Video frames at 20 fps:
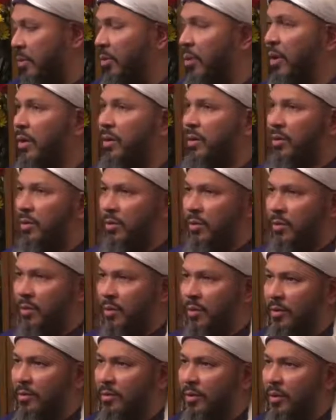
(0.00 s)
What are you going
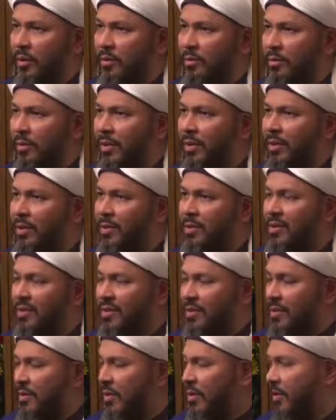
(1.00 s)
to understand? Whether you're
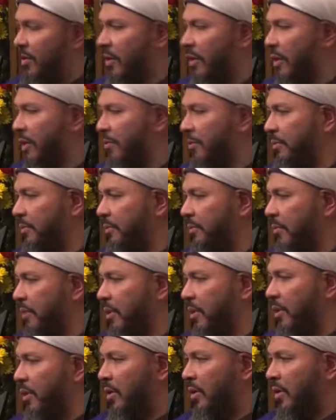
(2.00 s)
sincere or not.
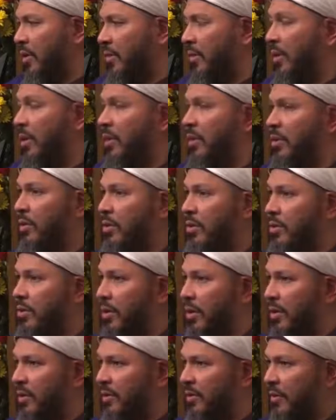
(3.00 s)
What are you going
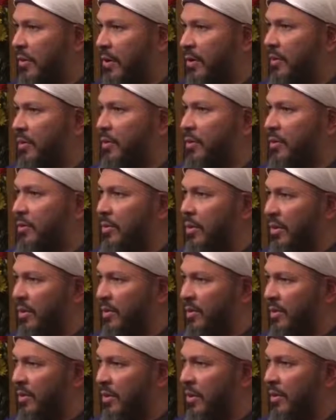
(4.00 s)
to understand? You're going to
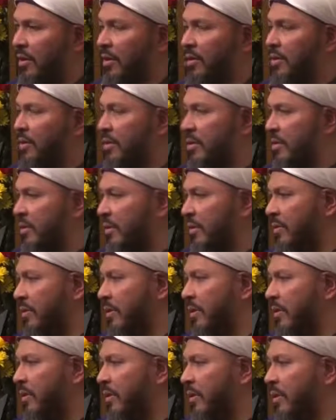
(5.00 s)
understand that you're a
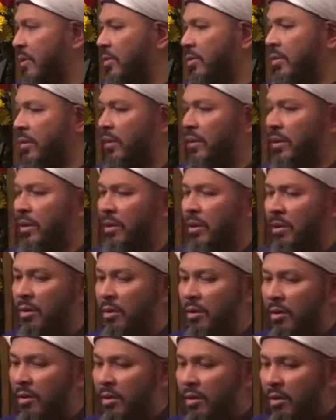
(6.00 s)
servant, that you are
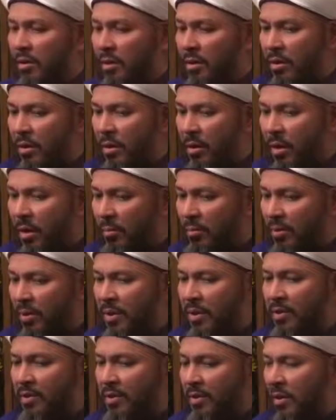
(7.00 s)

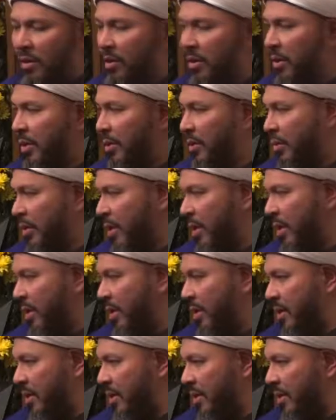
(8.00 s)
helpless and you're weak.
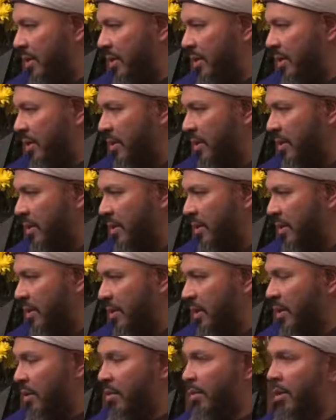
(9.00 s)

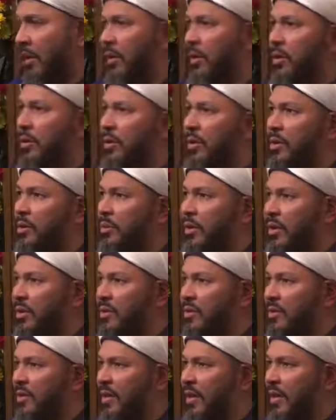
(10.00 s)
What are you going to
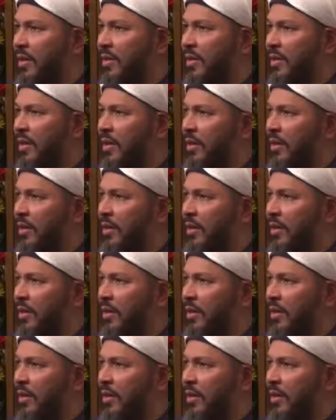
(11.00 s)
understand?